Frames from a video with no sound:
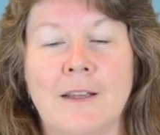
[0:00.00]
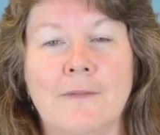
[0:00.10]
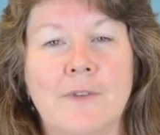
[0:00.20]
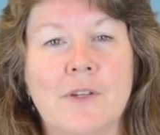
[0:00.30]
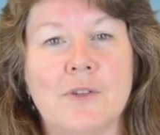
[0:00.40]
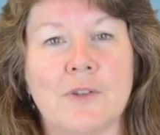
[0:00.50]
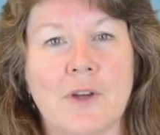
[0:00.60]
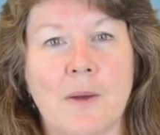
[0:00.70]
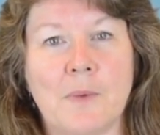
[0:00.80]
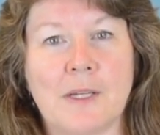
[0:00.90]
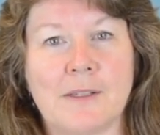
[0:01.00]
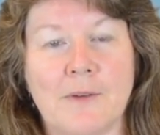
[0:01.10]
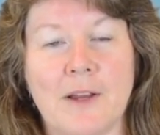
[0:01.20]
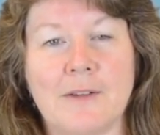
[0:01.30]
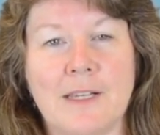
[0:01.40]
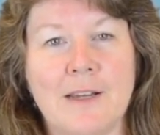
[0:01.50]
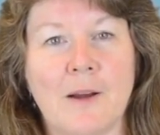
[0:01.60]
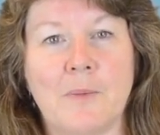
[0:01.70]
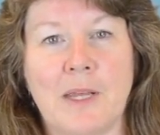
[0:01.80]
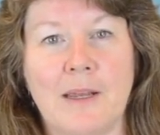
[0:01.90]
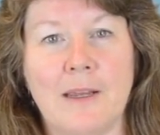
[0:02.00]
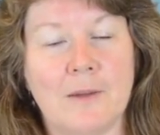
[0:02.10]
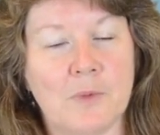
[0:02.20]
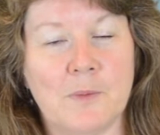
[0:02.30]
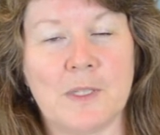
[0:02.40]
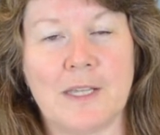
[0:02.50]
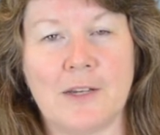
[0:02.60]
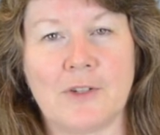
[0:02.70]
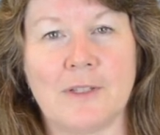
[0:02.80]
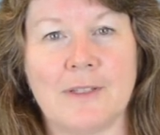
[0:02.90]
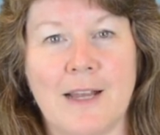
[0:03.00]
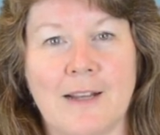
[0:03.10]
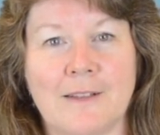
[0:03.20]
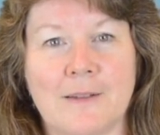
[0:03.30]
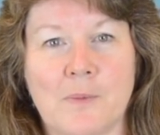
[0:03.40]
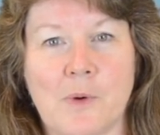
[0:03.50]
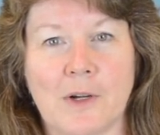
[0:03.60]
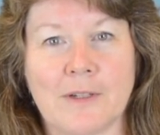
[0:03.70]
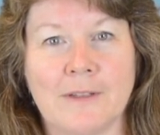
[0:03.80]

in future topics around ERP implementations and support.